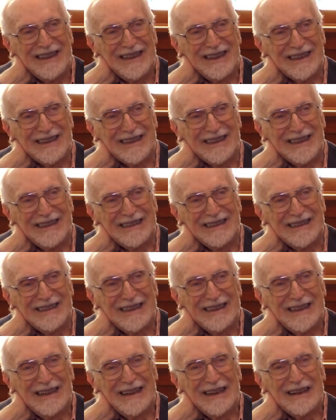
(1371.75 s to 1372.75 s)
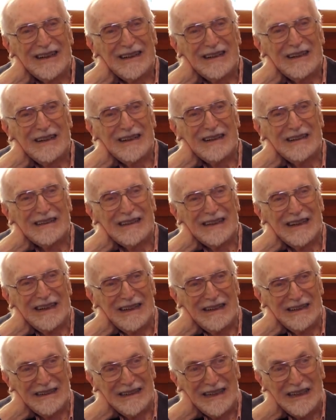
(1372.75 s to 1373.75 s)
and then and
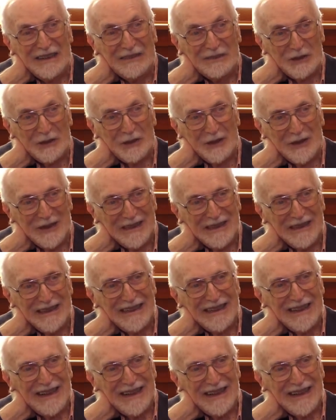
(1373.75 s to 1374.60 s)
and leave early,